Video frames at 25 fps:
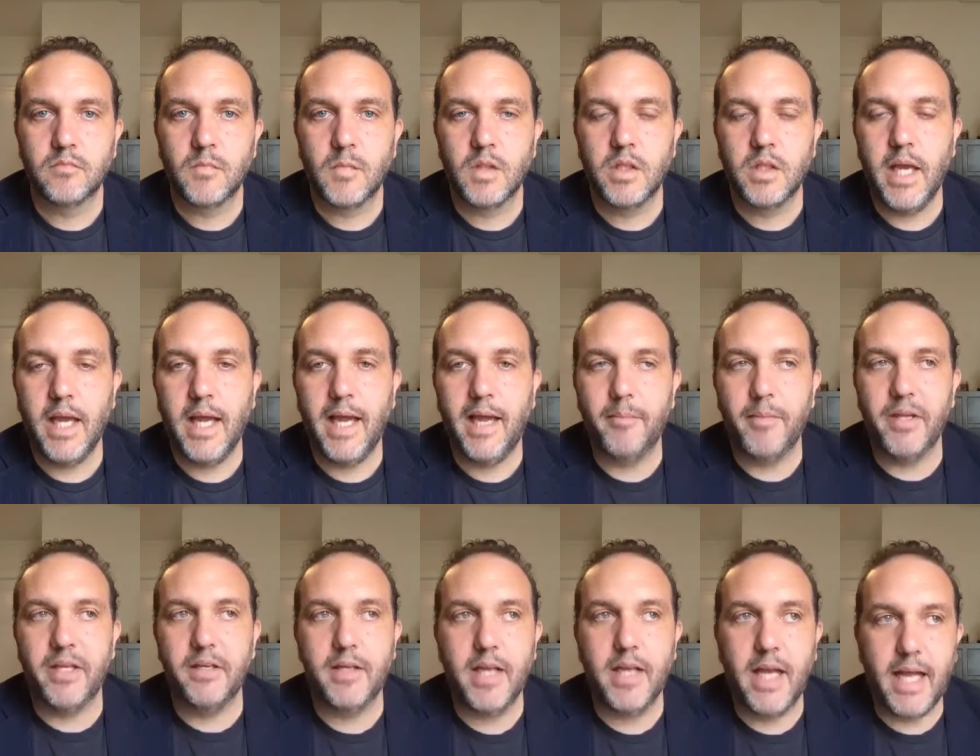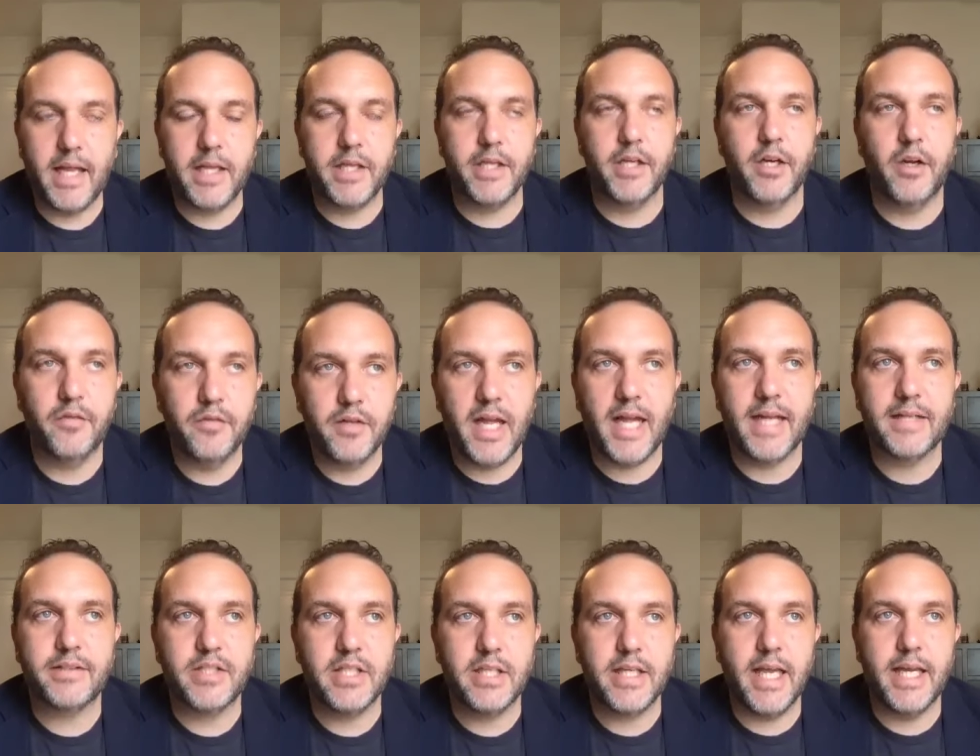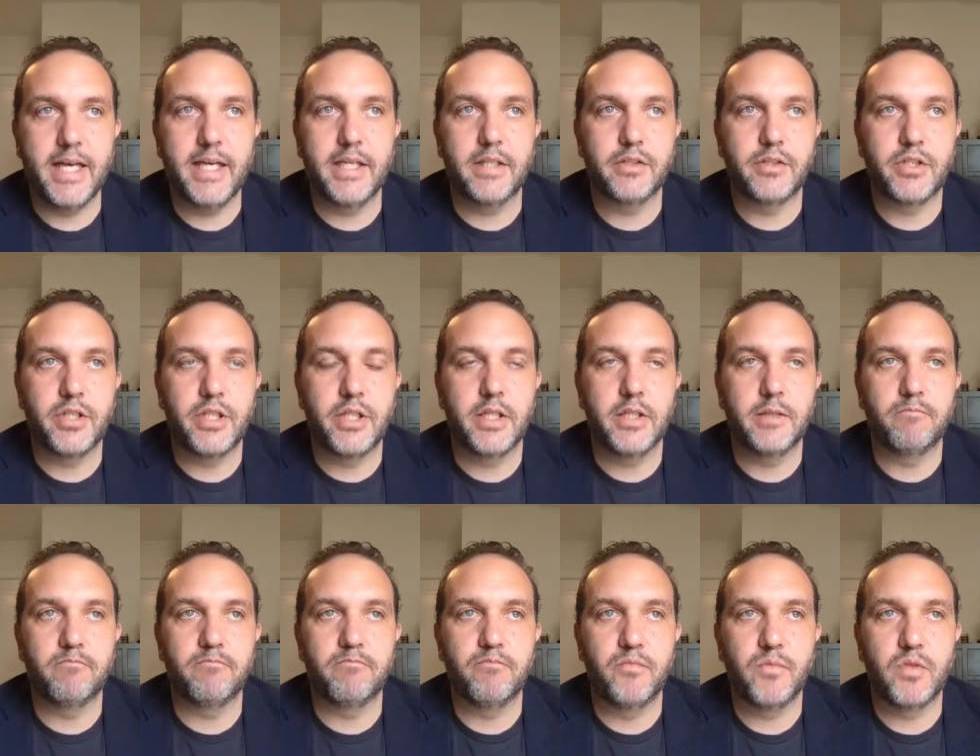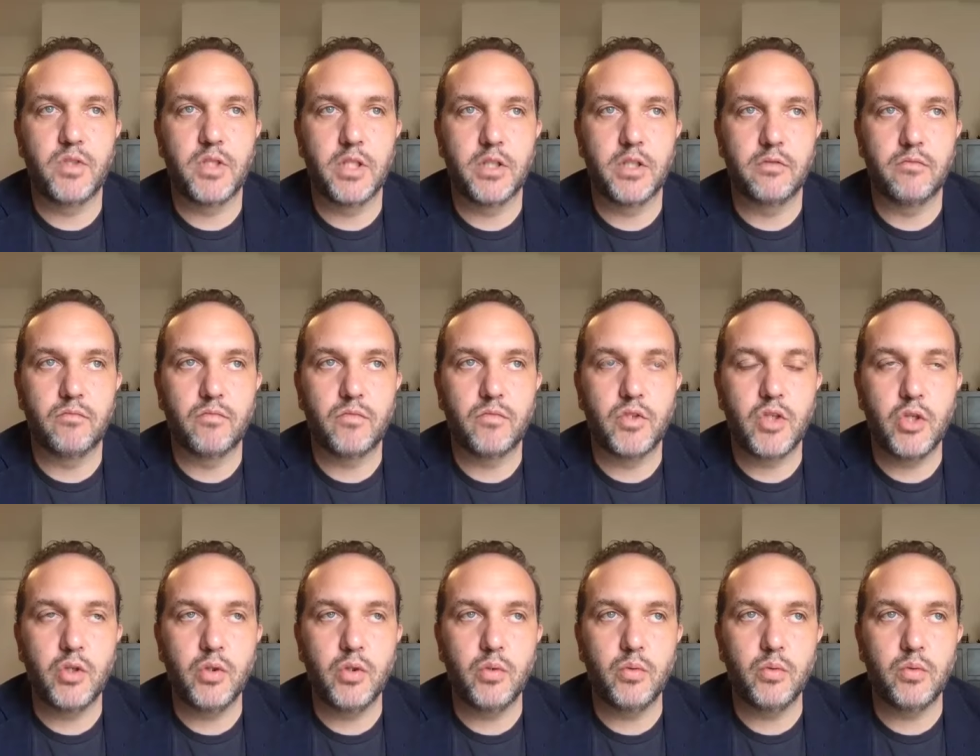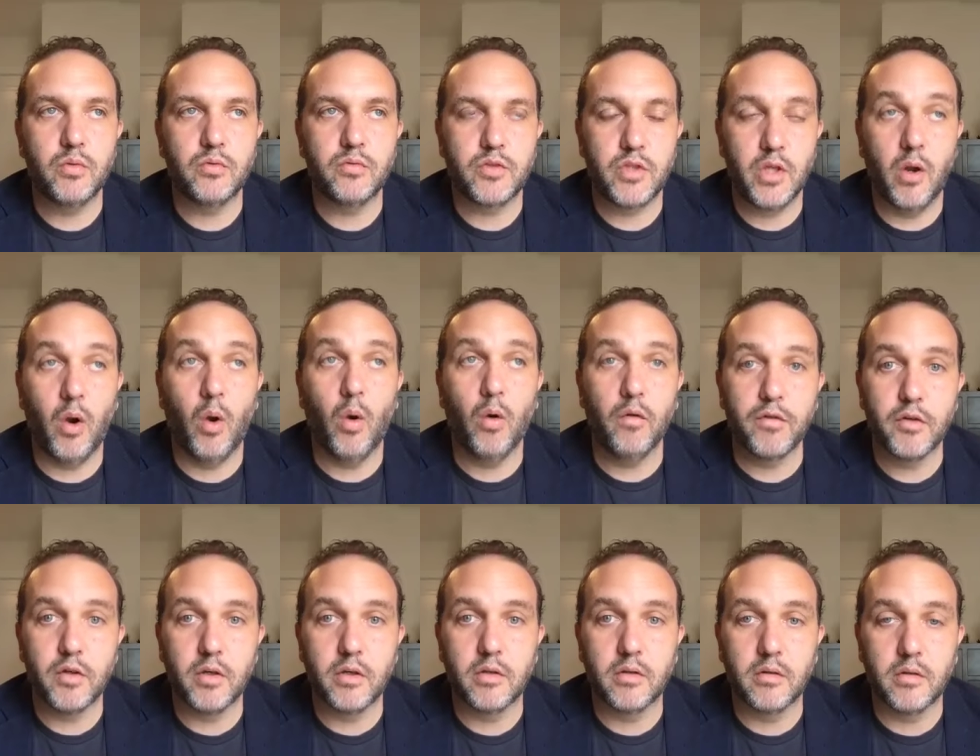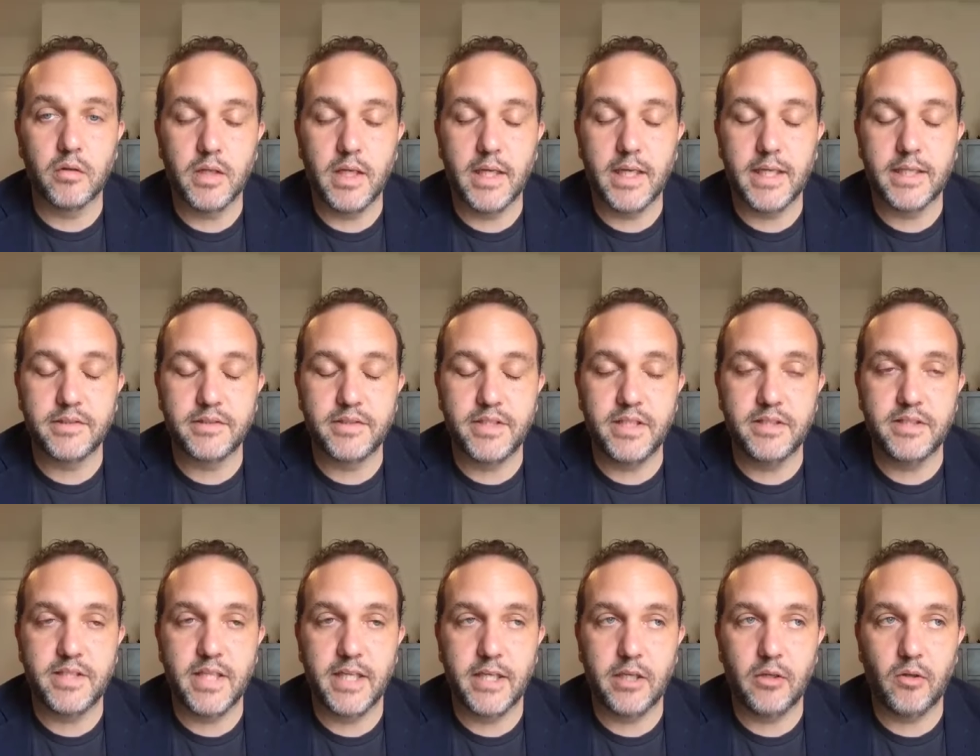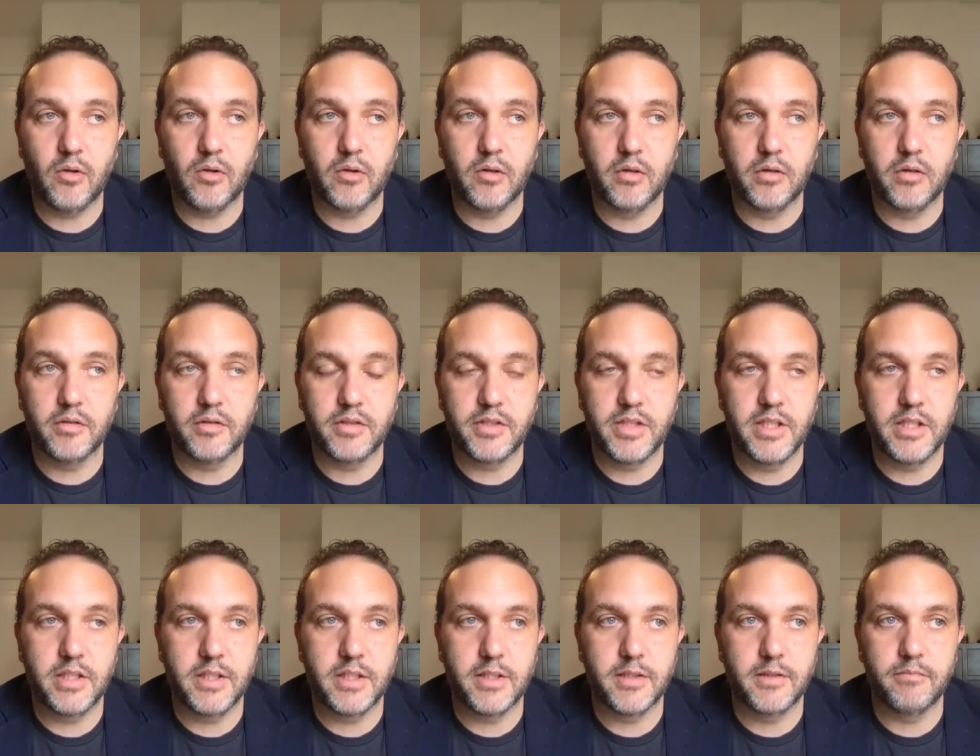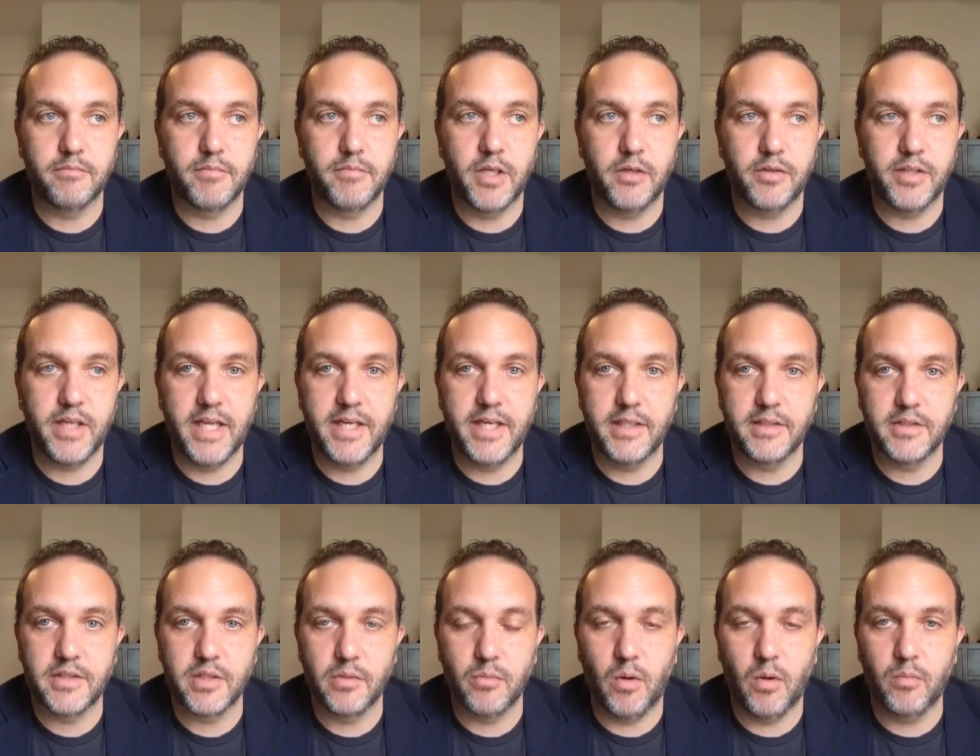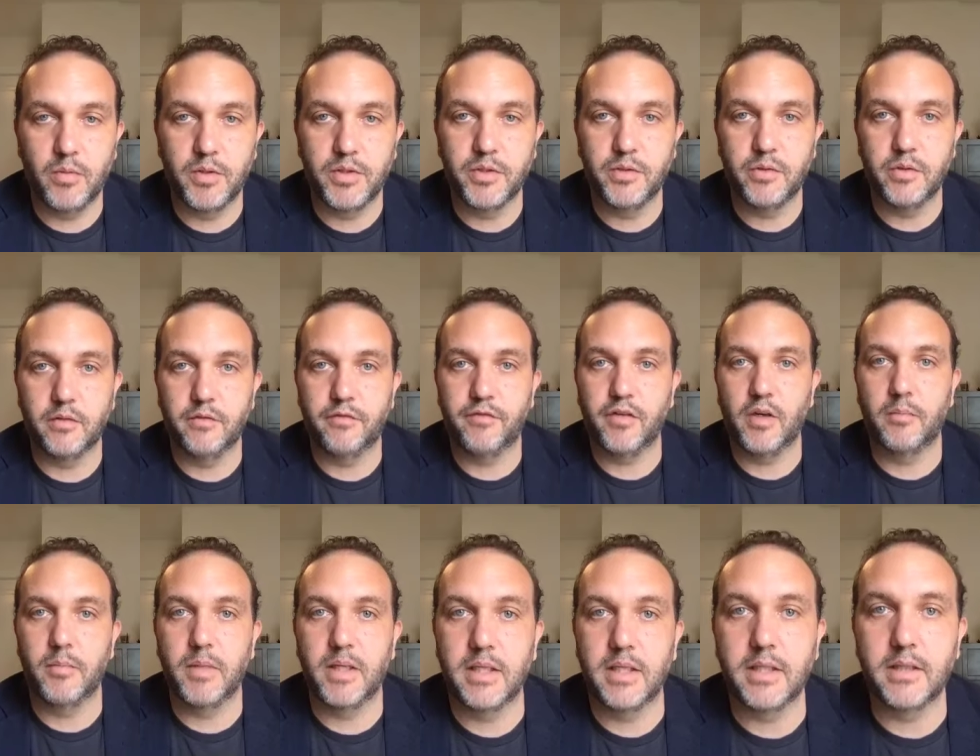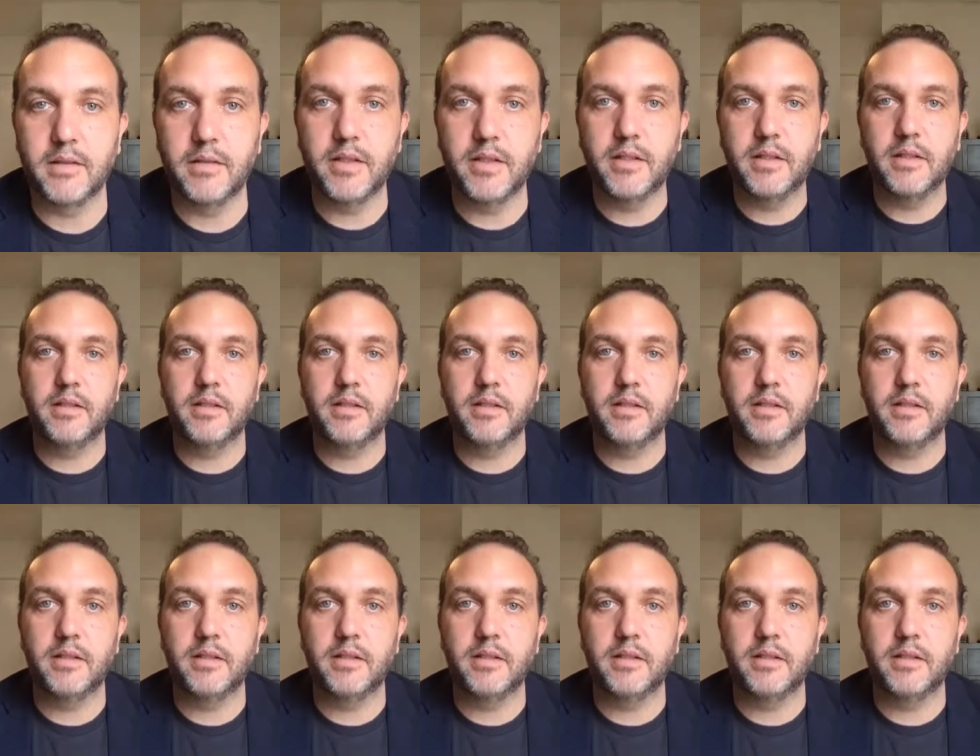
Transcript: Yeah, I mean, not to get into to over detail or to, you know, get into what we're doing from a,